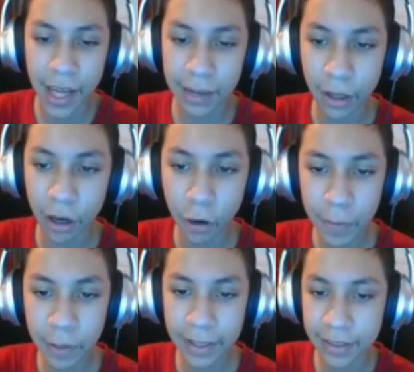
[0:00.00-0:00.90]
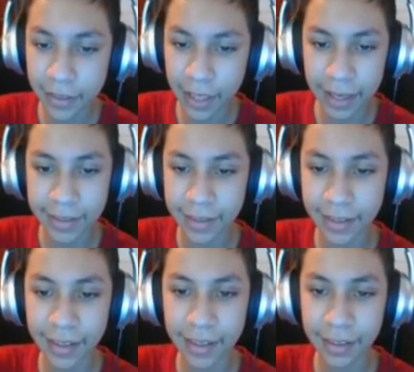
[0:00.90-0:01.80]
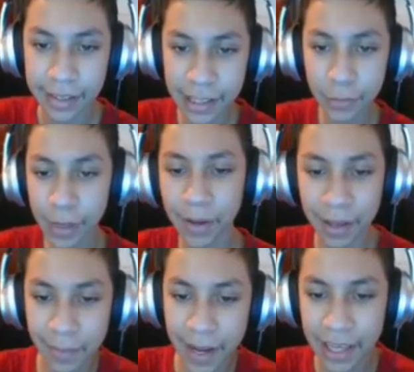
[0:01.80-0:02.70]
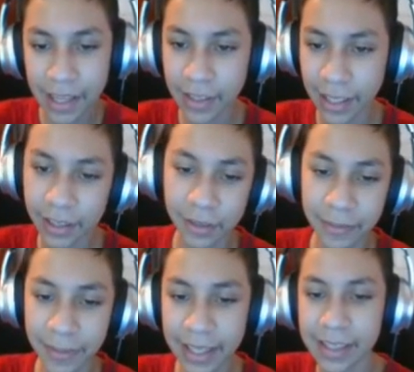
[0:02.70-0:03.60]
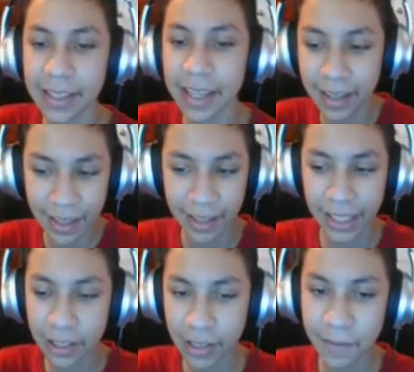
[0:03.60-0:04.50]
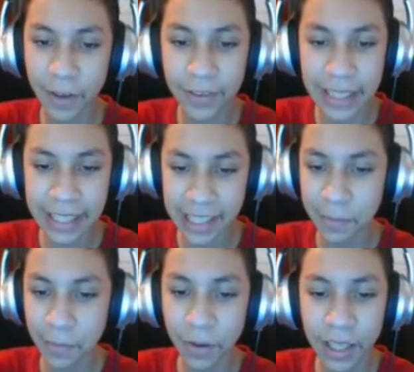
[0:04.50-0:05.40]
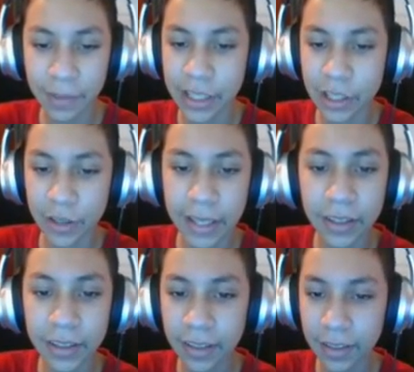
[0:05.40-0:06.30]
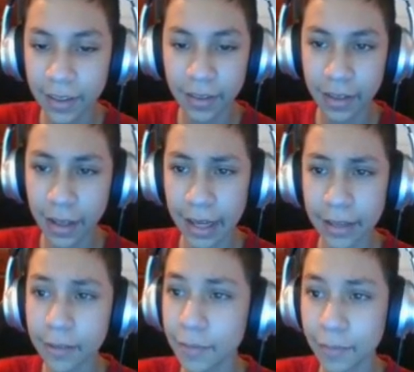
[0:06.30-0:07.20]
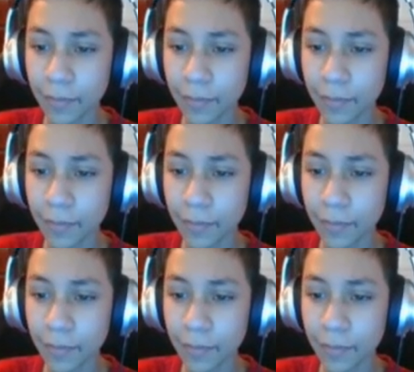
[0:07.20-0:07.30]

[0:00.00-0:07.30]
I'm hoping we can do that. This is way more competitive than the other one because, like, this one involves, like, teamwork and betrayal and